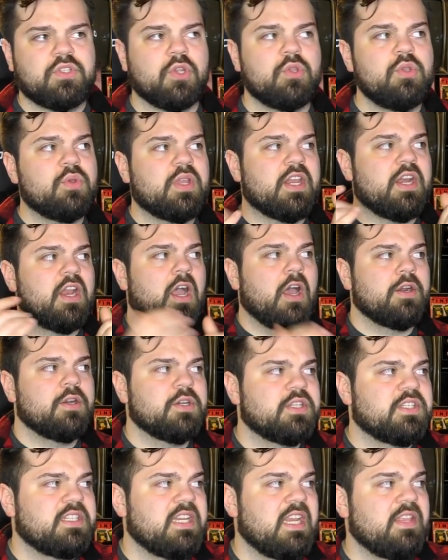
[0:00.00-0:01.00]
So you can
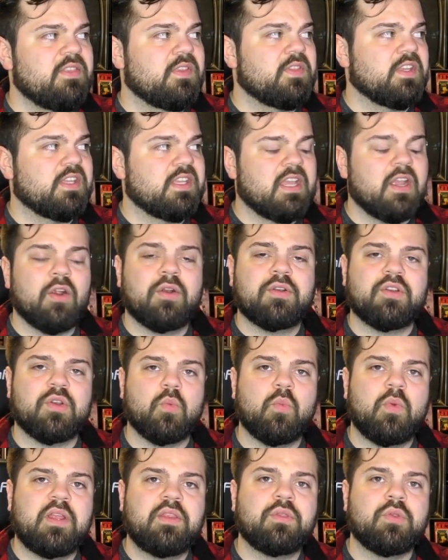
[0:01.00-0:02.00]
understand that the character
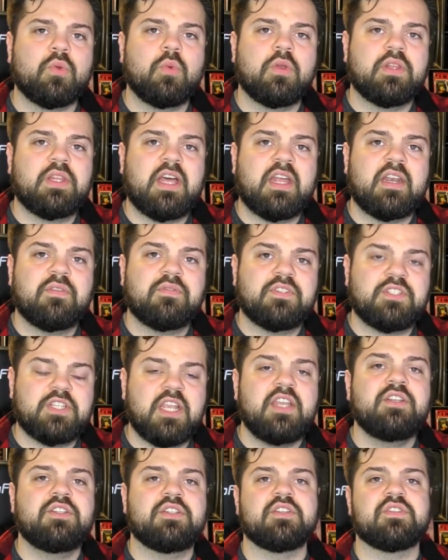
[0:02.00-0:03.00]
went through a lot of
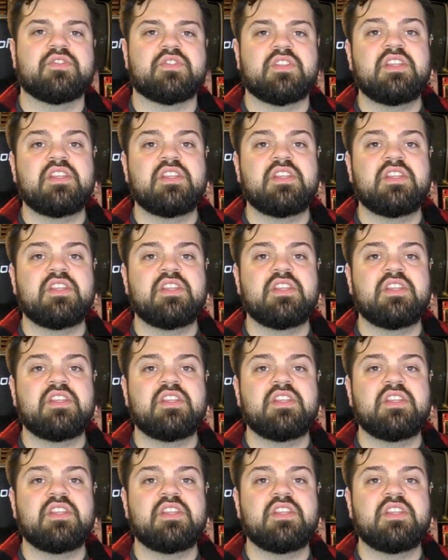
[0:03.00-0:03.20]
changes.